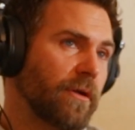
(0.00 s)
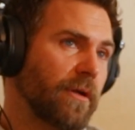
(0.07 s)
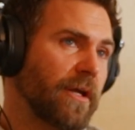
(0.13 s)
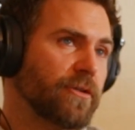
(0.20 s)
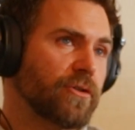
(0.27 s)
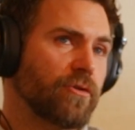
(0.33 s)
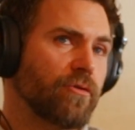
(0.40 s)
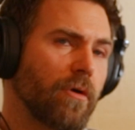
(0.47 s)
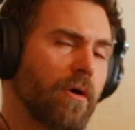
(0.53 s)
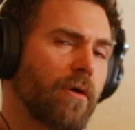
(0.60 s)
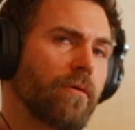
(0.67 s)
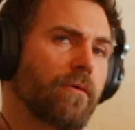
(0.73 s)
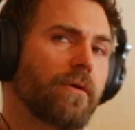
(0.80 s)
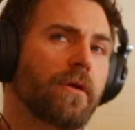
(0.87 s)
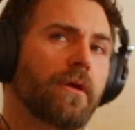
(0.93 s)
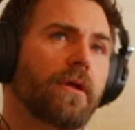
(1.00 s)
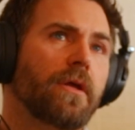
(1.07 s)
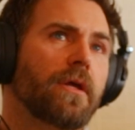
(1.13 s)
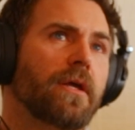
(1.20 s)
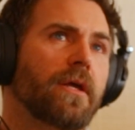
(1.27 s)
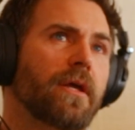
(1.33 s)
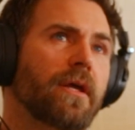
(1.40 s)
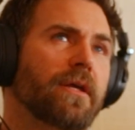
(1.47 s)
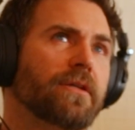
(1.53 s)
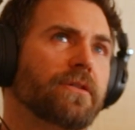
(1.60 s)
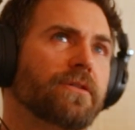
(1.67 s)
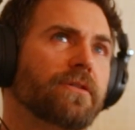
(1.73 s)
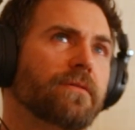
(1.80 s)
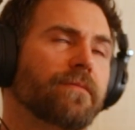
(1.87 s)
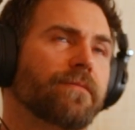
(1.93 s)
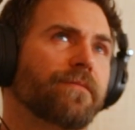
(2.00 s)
as you grow is